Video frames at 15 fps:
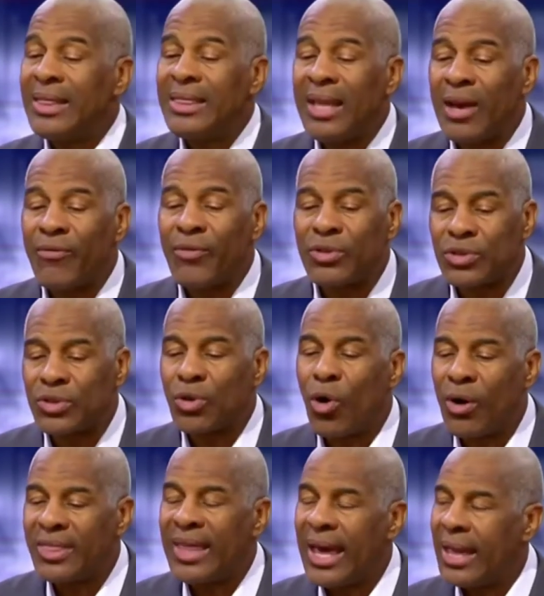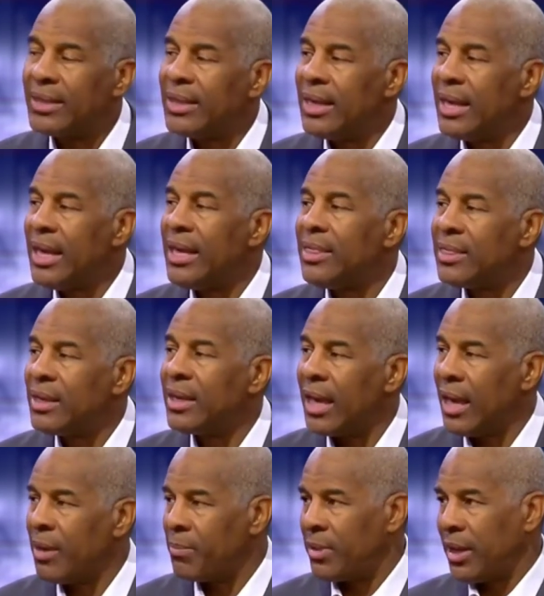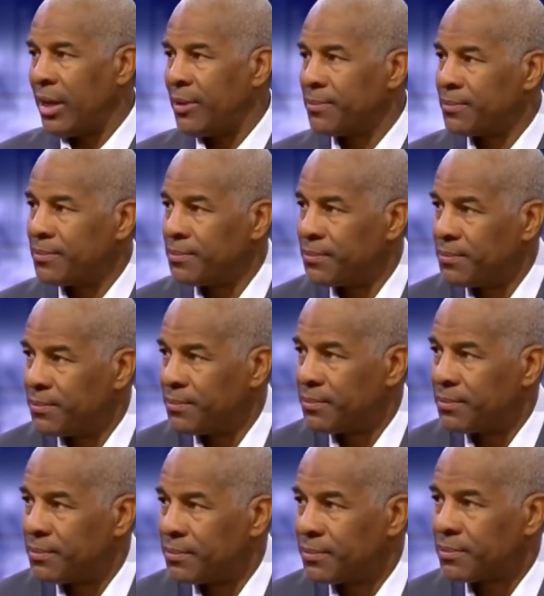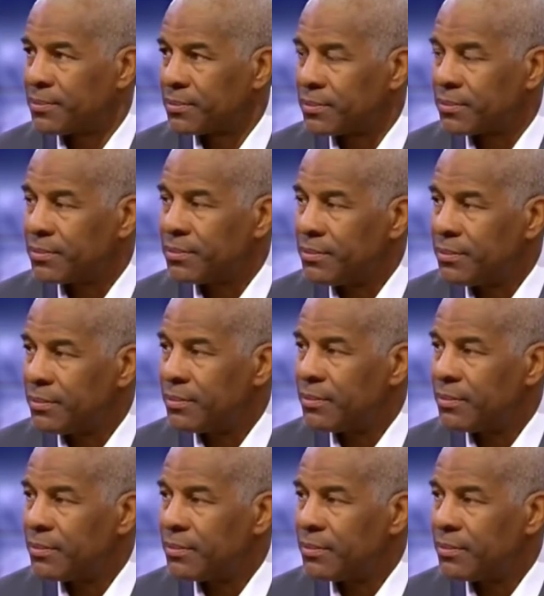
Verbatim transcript: I never saw that in the game plan. Except for Brice Butler